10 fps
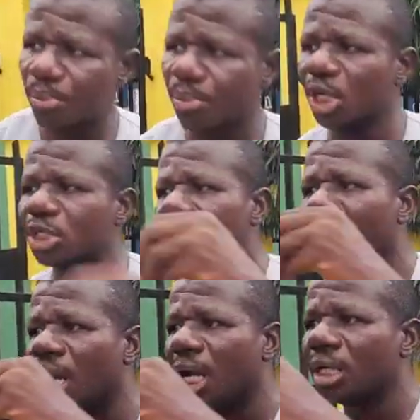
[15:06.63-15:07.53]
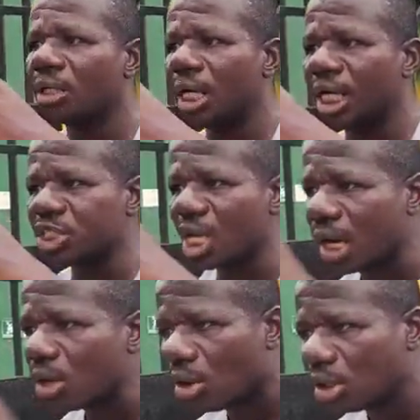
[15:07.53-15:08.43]
both
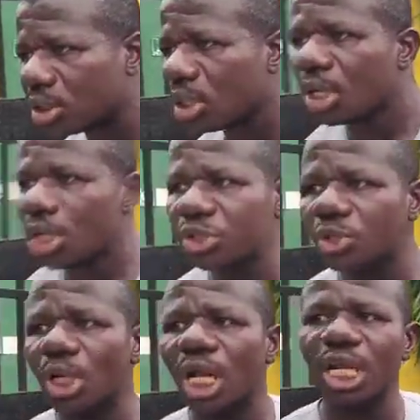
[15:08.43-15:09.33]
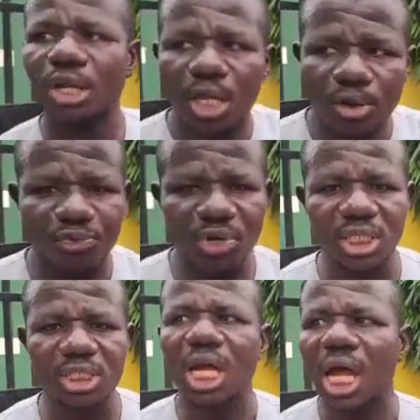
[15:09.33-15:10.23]
Nigerian court is under the
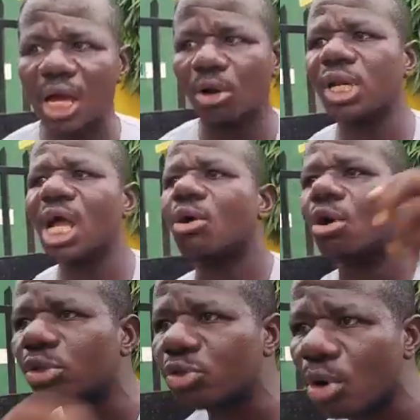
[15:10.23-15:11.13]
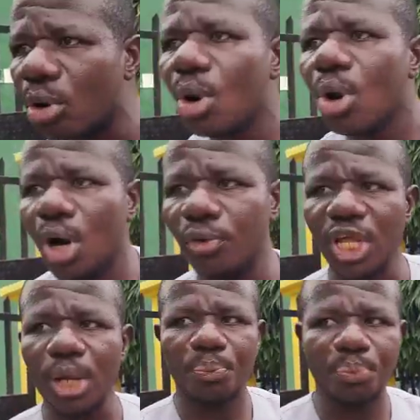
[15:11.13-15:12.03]
influence and under control of
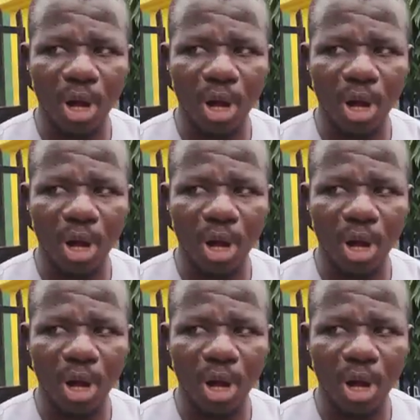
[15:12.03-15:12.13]
the